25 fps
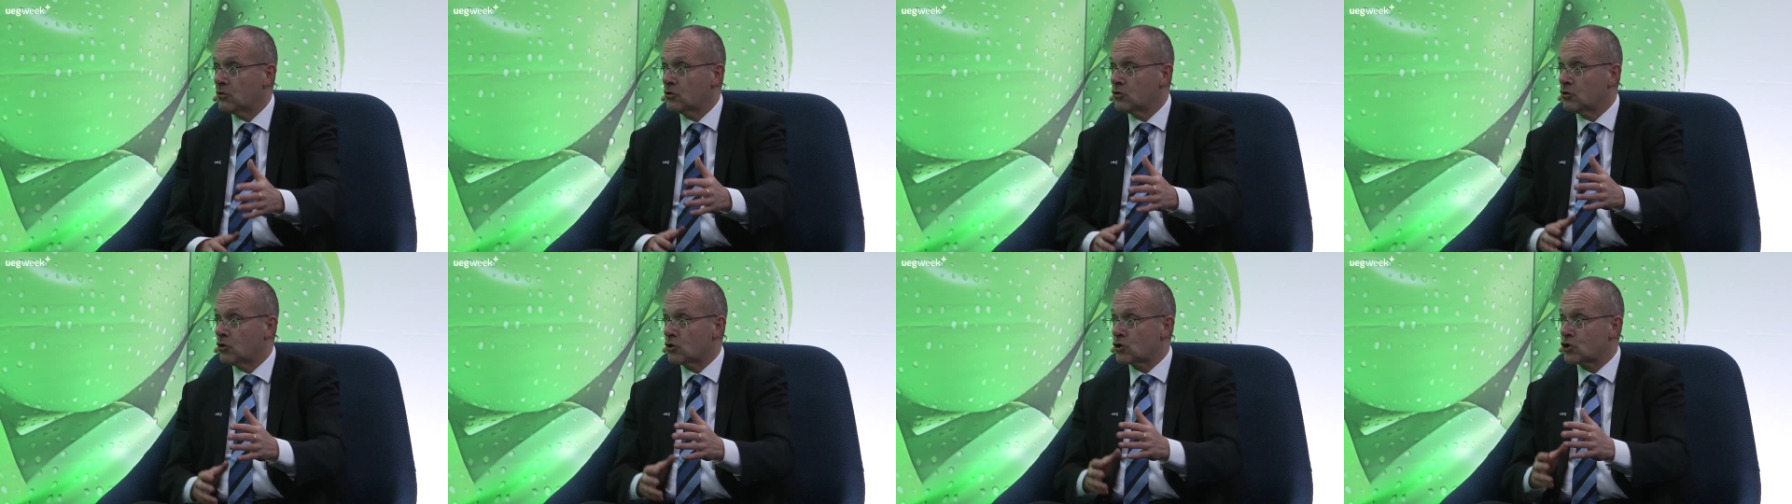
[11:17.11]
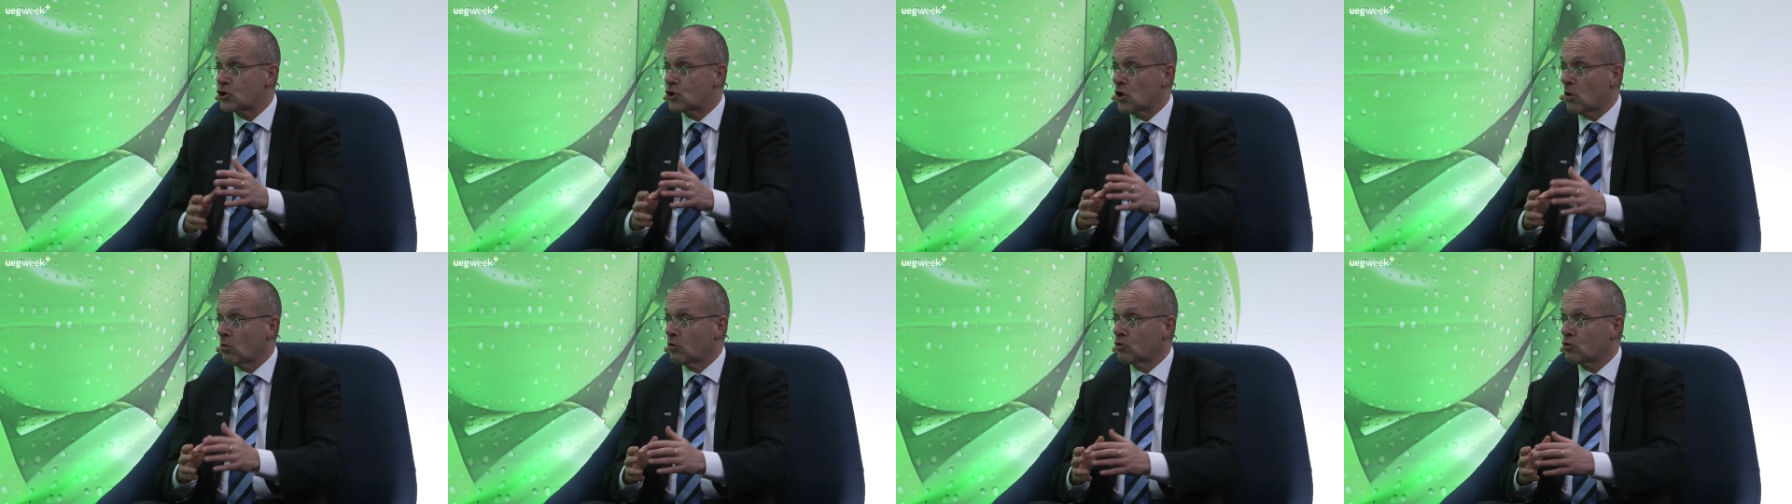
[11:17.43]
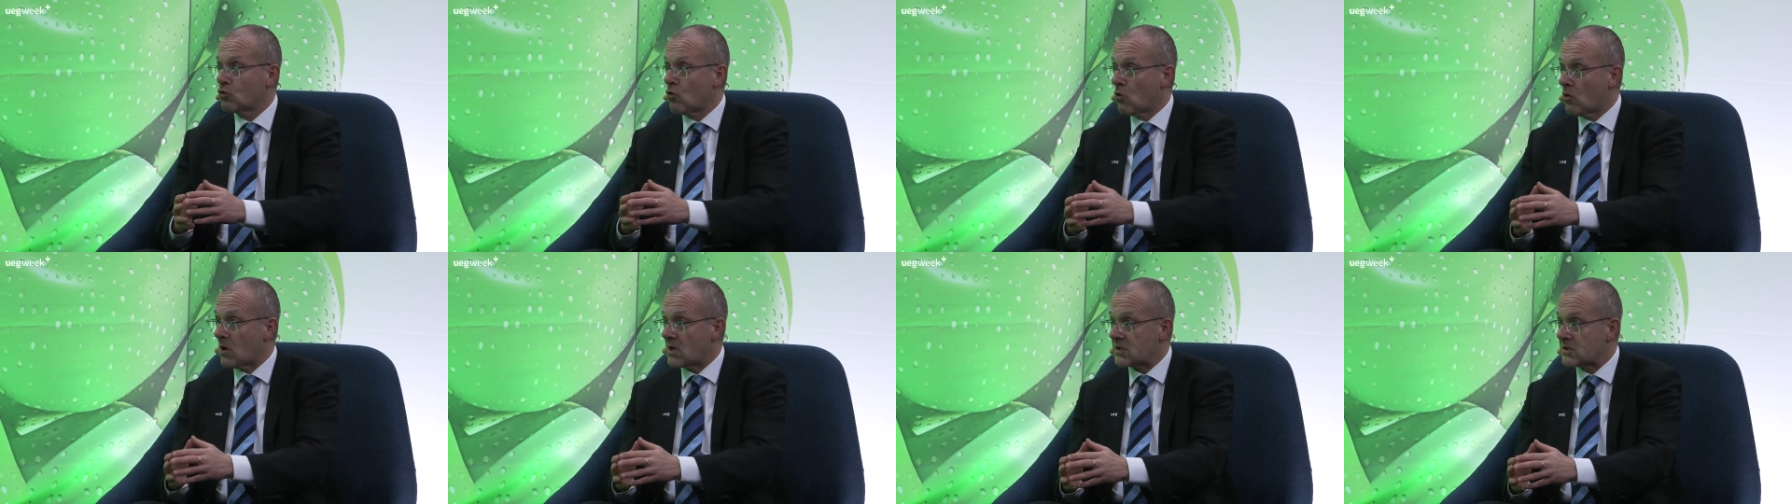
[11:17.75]
the South
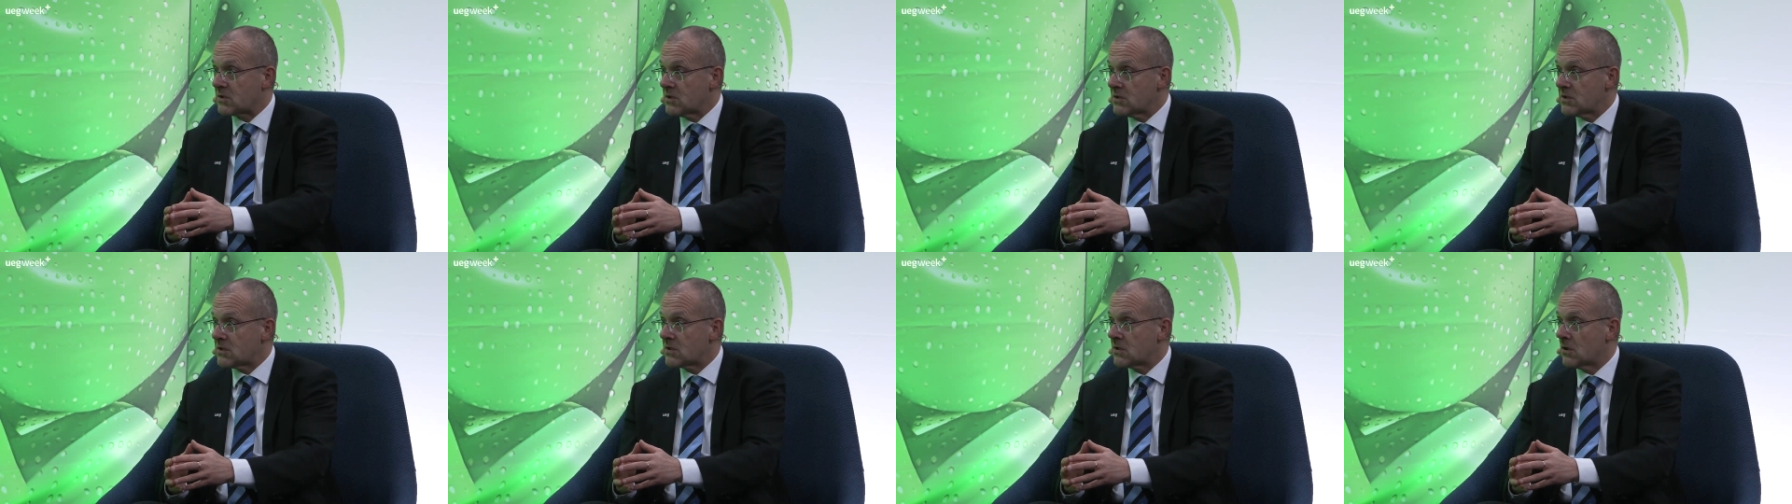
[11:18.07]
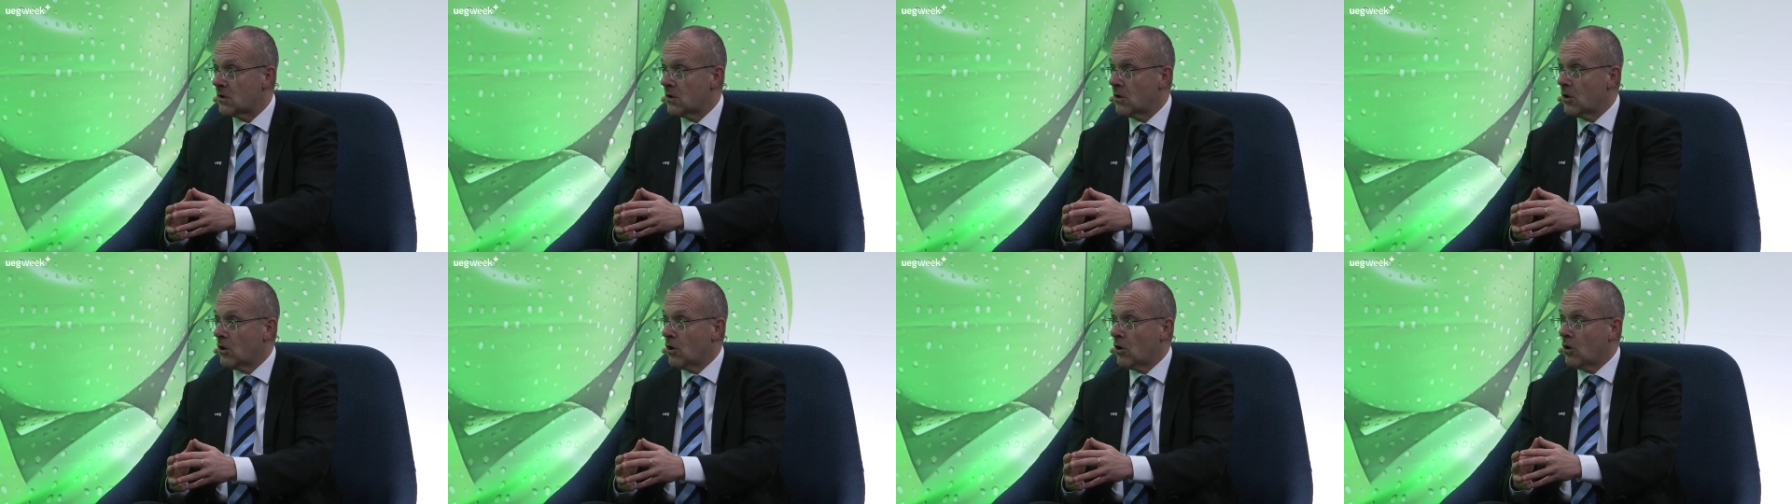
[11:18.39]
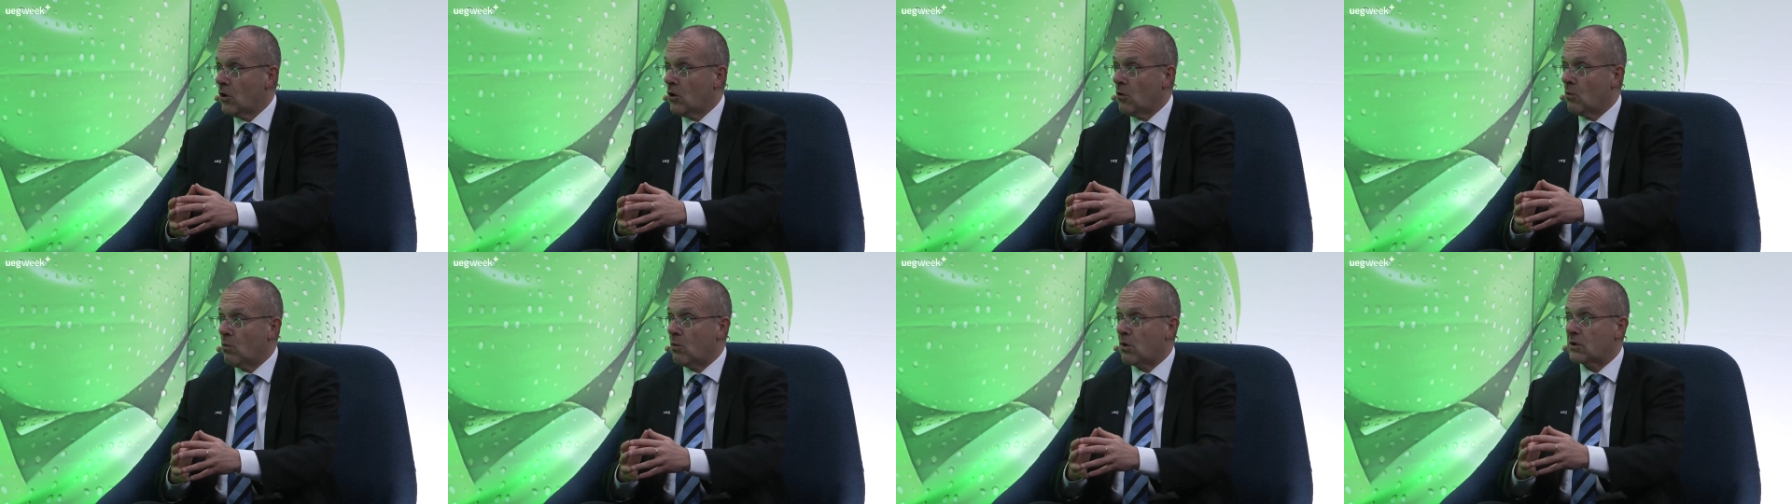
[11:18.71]
Caucasus, oh, yeah, yeah.